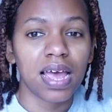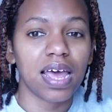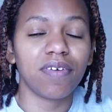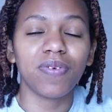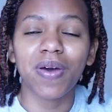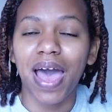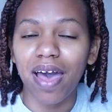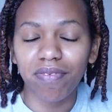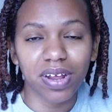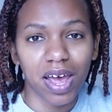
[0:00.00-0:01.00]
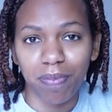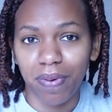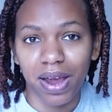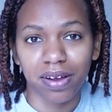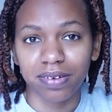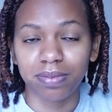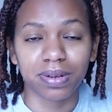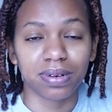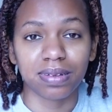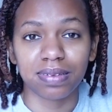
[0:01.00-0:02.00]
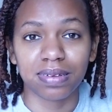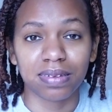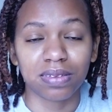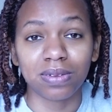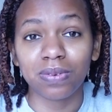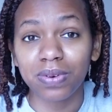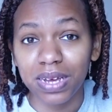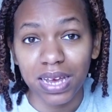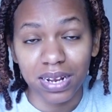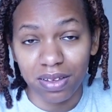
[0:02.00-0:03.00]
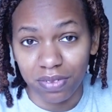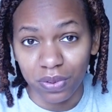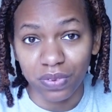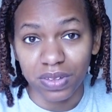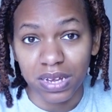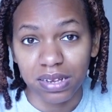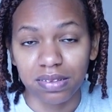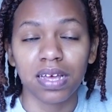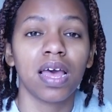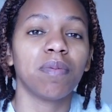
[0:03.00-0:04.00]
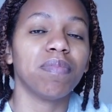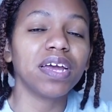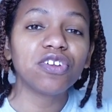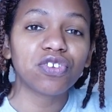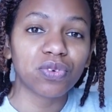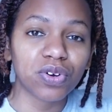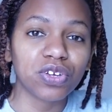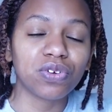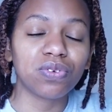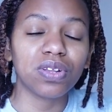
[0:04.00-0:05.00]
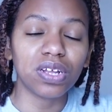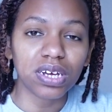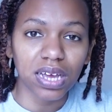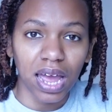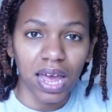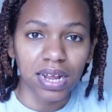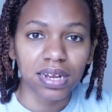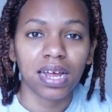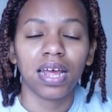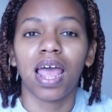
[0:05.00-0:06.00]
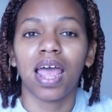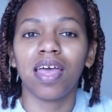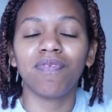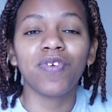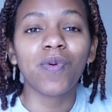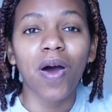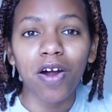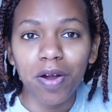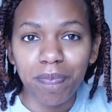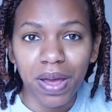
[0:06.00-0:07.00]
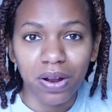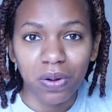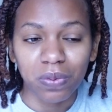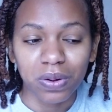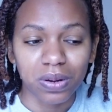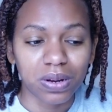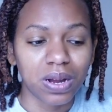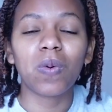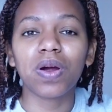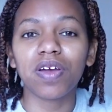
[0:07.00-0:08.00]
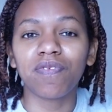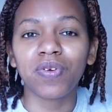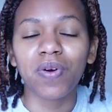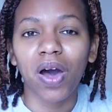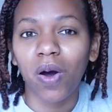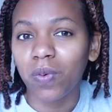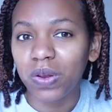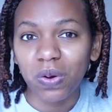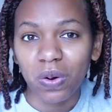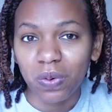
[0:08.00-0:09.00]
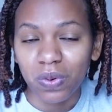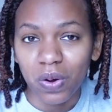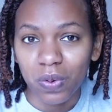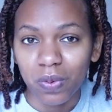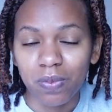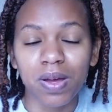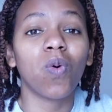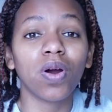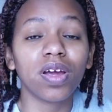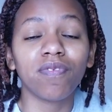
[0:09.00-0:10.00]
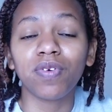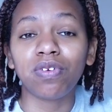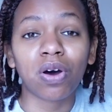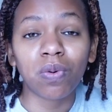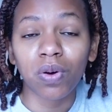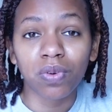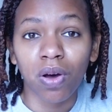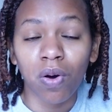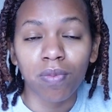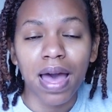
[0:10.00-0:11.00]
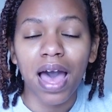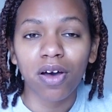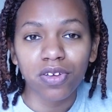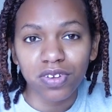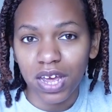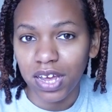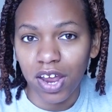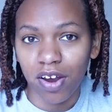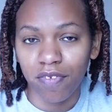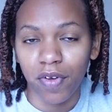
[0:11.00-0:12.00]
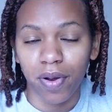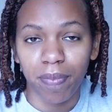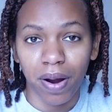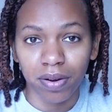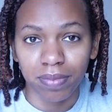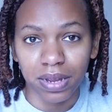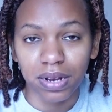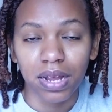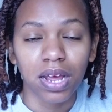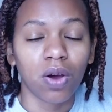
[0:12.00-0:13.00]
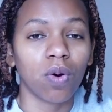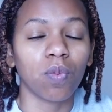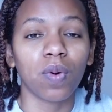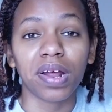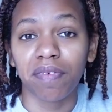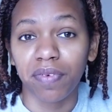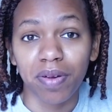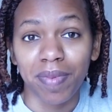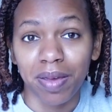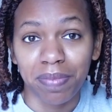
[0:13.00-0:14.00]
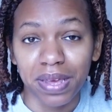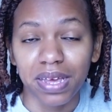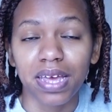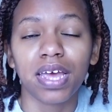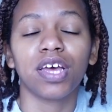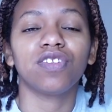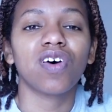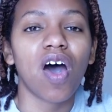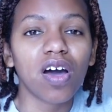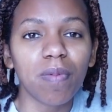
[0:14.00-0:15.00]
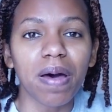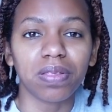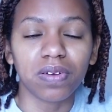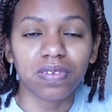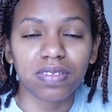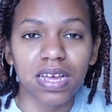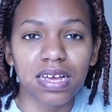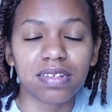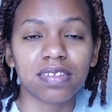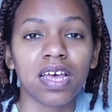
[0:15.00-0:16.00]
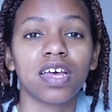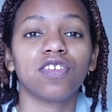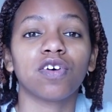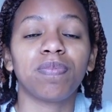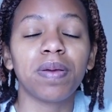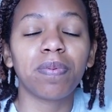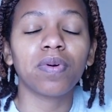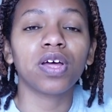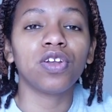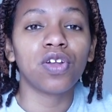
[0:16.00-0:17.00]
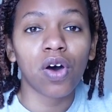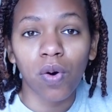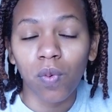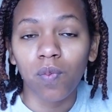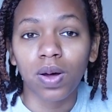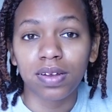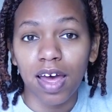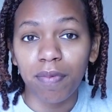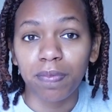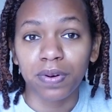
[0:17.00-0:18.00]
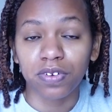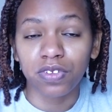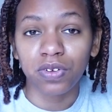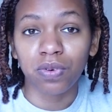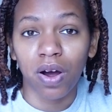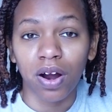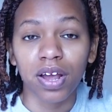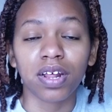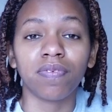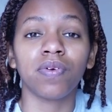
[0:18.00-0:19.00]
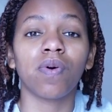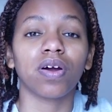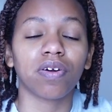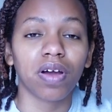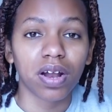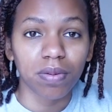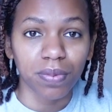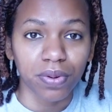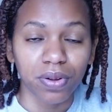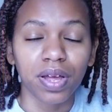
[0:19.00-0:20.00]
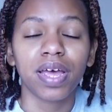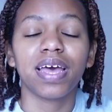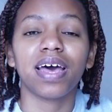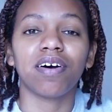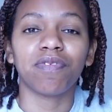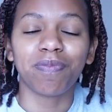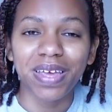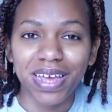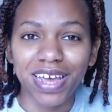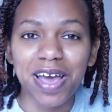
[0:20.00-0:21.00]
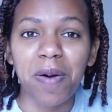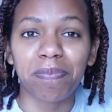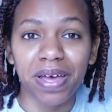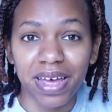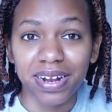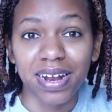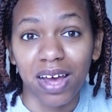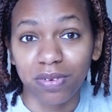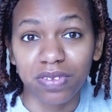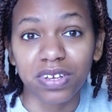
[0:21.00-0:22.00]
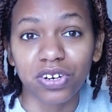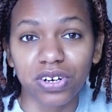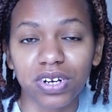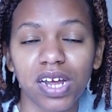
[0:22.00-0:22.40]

And if you haven't had prior experiences doing any of those things, make sure you look at if you are a pet owner or if you own your own home or if you don't own a home, how you take care of your apartment or whatever it may be. Talk about those things so people can know what type of person you are and if you are credible of being a pet and house sitter.